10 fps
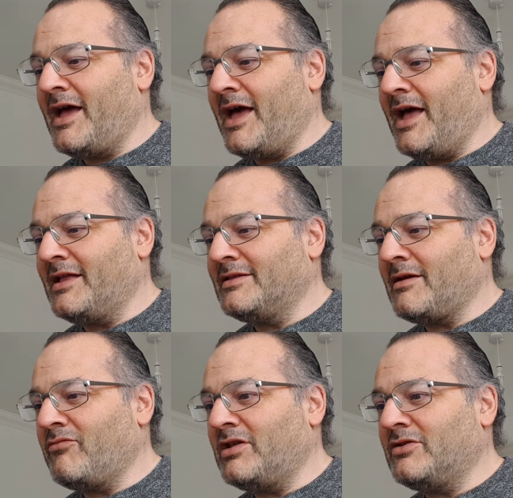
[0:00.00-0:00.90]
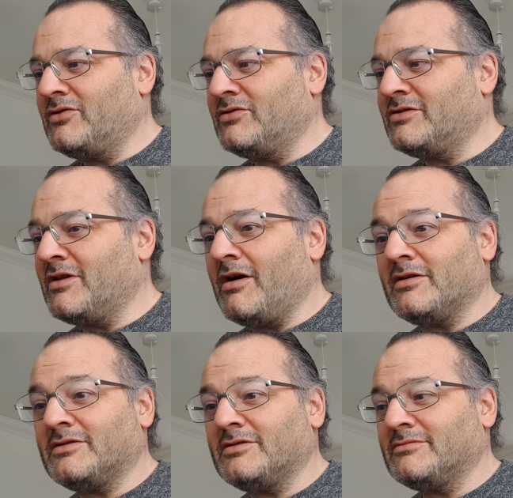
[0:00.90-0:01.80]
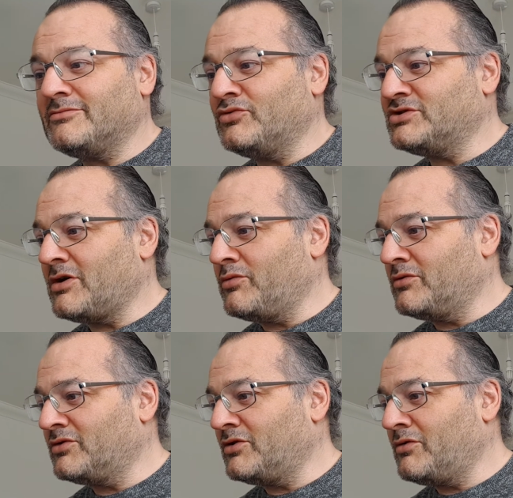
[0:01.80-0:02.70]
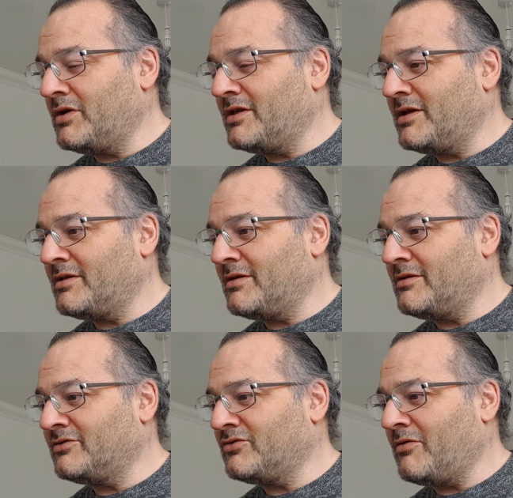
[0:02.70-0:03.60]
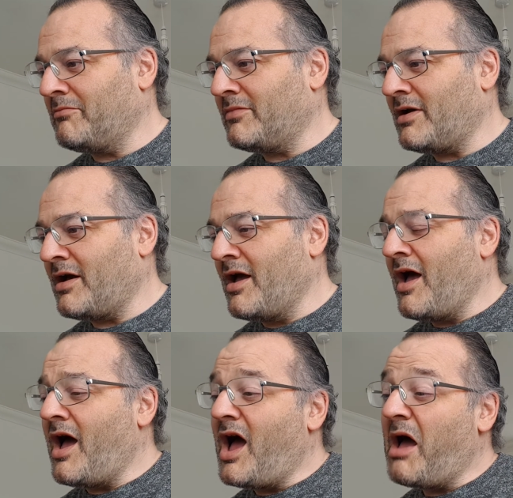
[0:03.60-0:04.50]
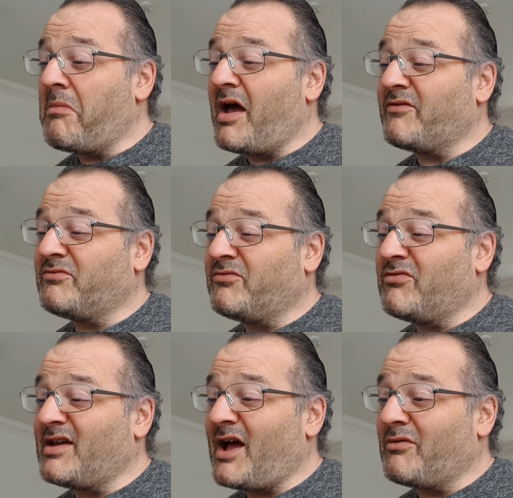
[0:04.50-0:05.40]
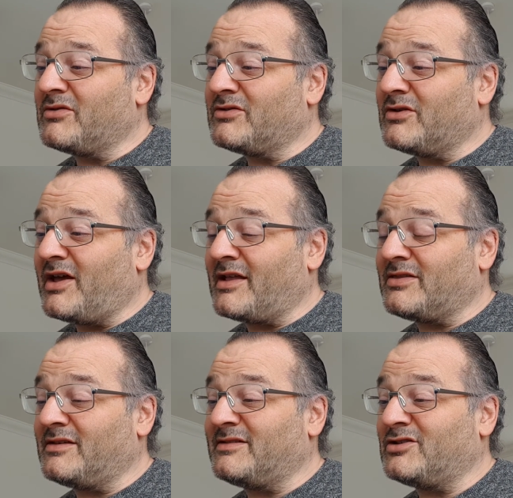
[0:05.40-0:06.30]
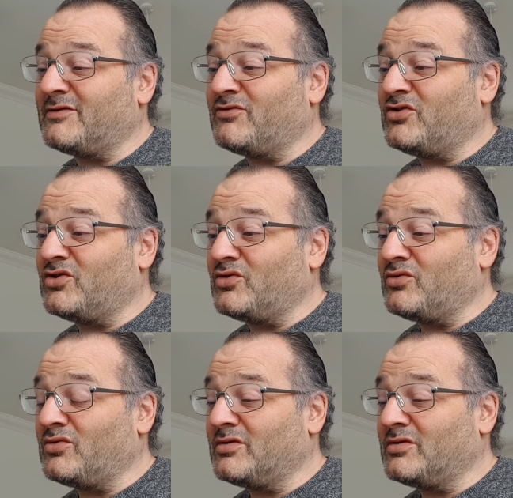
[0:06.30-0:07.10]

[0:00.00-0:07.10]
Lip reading: and I'm ready to start, which I will do, and then I'll stop. I might have 3 hours at this instead of 2,